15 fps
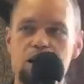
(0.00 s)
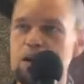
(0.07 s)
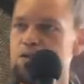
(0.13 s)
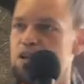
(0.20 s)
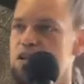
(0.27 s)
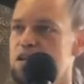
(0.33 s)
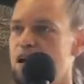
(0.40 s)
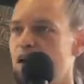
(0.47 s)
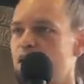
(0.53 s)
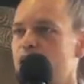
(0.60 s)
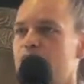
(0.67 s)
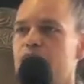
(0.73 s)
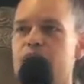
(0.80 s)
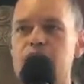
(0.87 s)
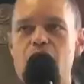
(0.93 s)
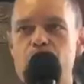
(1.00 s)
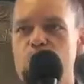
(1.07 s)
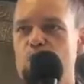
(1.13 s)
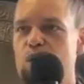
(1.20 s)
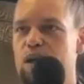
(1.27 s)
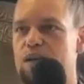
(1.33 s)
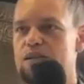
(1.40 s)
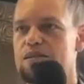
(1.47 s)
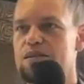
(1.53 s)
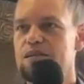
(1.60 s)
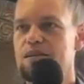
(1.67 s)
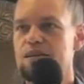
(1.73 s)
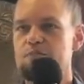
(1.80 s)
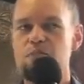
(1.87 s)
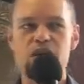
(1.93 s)
A liver cell, a couple weeks.
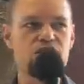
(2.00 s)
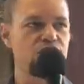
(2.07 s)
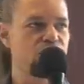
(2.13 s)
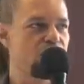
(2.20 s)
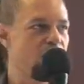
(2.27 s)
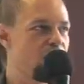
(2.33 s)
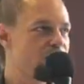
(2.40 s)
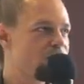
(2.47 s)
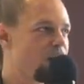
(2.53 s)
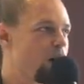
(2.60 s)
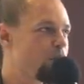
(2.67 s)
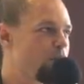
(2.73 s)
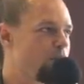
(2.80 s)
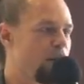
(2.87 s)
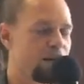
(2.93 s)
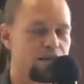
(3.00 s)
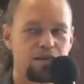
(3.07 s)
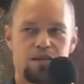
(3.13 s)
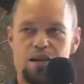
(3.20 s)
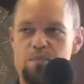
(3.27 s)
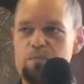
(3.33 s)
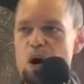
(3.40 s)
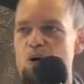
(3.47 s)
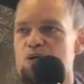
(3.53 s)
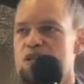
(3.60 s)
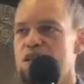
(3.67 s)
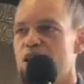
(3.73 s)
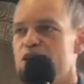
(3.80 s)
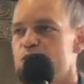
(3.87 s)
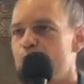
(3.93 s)
Muscle cells, a couple months. Bone
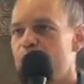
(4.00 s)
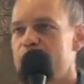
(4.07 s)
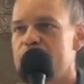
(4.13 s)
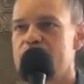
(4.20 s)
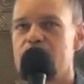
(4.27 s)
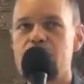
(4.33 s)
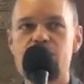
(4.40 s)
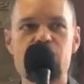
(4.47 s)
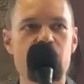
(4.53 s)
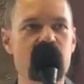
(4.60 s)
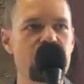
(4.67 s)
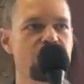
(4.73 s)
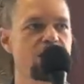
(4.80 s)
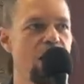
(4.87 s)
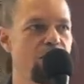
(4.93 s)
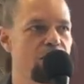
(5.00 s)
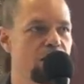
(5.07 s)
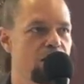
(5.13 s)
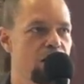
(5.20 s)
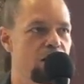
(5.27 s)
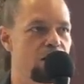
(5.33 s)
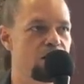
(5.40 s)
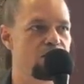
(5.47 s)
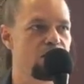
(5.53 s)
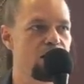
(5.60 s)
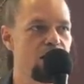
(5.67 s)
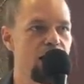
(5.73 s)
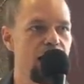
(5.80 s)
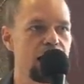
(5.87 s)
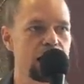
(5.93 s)
cells, brain cells, up to 7 years.
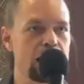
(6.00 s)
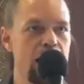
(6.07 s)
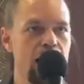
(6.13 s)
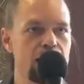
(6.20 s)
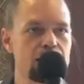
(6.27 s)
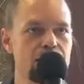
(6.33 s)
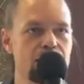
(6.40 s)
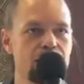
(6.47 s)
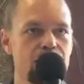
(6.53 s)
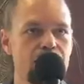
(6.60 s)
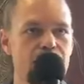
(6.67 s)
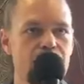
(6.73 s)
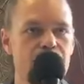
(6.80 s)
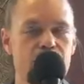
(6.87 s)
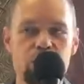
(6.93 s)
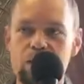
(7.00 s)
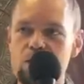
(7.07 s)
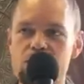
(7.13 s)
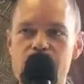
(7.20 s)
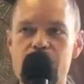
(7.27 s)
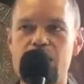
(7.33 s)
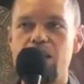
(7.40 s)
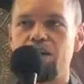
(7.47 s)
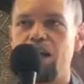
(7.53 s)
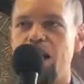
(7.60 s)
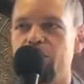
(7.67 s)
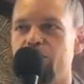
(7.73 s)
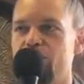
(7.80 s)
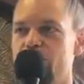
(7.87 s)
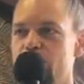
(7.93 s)
And yet, we don't sit down and
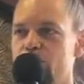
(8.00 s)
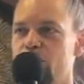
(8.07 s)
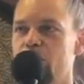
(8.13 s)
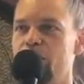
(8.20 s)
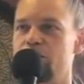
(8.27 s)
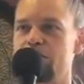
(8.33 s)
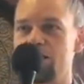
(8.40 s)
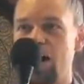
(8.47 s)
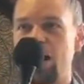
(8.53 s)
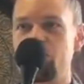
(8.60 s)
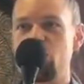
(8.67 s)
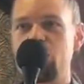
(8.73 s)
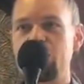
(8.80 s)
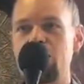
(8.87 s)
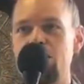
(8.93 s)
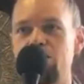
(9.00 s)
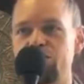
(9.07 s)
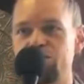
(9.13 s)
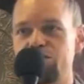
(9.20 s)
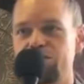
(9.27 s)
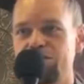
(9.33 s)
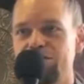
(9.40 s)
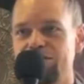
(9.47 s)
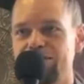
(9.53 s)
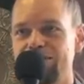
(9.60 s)
have a funeral every time one goes.